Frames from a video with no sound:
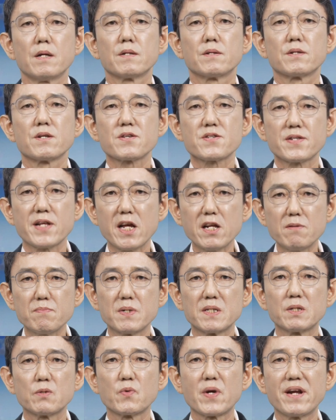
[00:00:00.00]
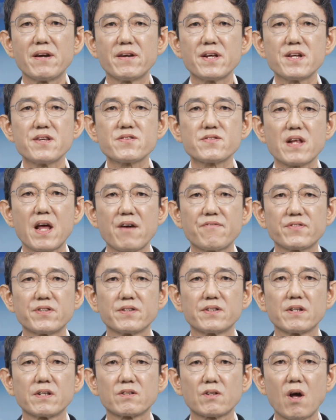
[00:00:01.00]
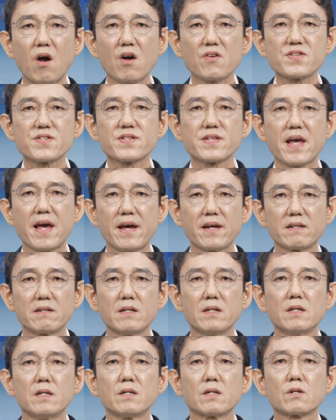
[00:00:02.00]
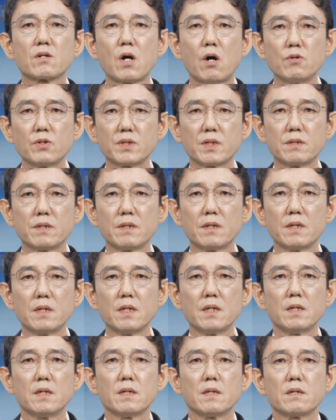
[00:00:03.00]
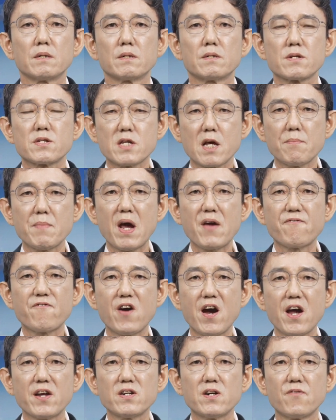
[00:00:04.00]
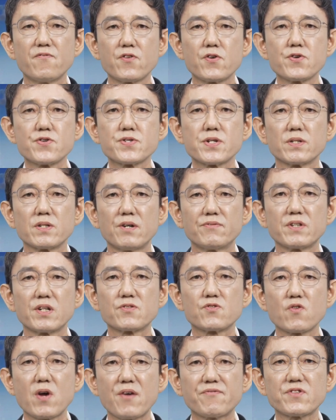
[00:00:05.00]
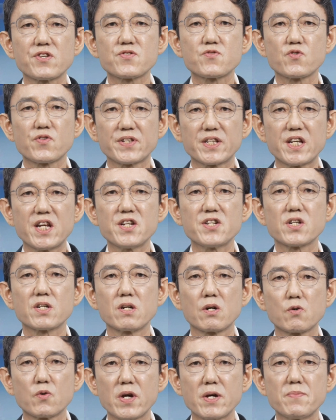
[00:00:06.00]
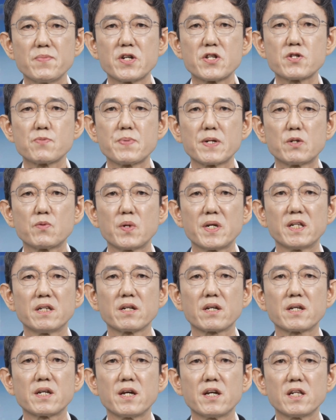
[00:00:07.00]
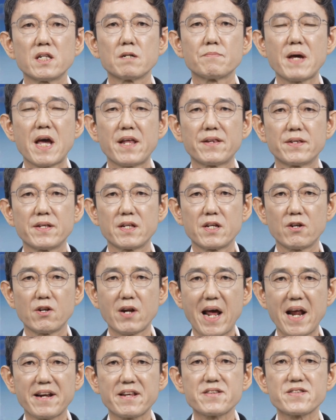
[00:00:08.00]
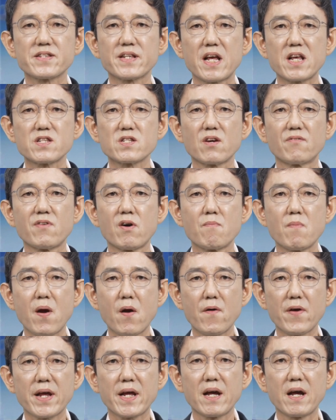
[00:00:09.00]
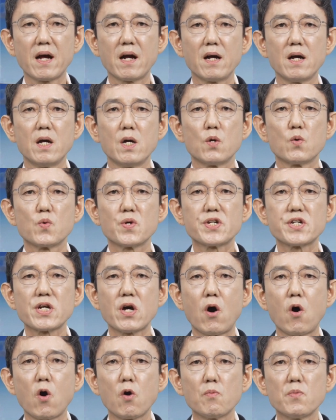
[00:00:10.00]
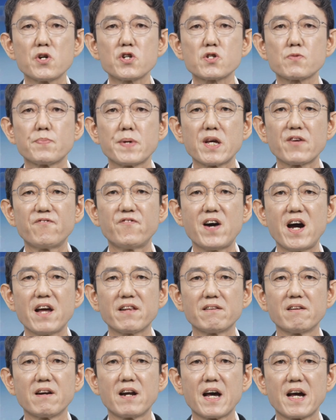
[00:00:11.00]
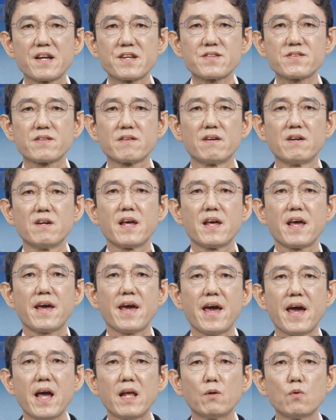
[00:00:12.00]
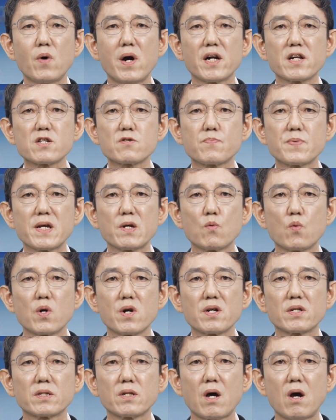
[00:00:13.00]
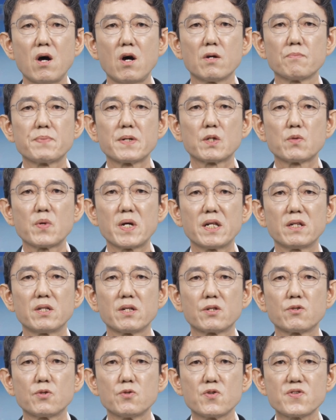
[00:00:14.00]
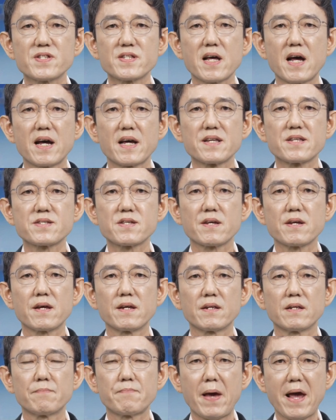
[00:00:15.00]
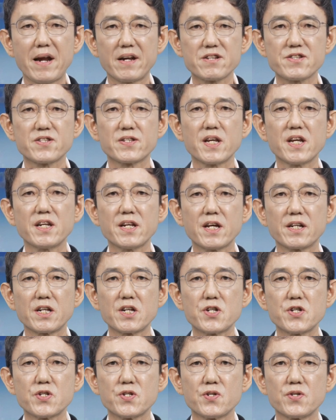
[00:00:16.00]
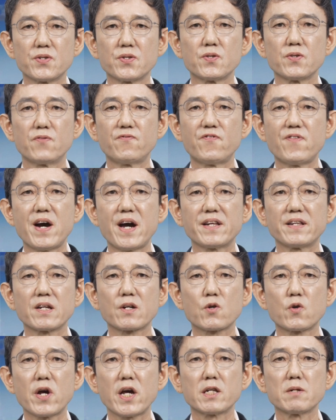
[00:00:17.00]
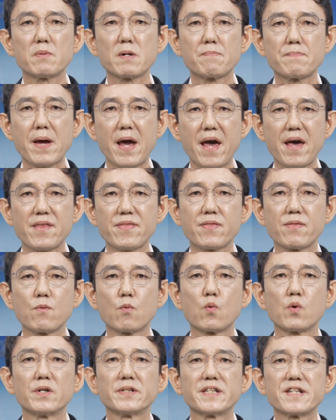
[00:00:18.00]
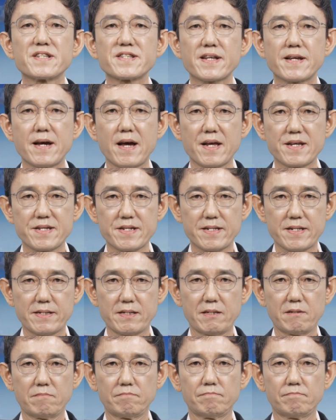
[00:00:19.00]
The statement released after the talks said, quote, "The semi-final version of the draft strategic agreements between the kingdom and the United States of America, which are almost being finalized, and what is being worked on between the two sides in the Palestinian issue to find a credible path were discussed."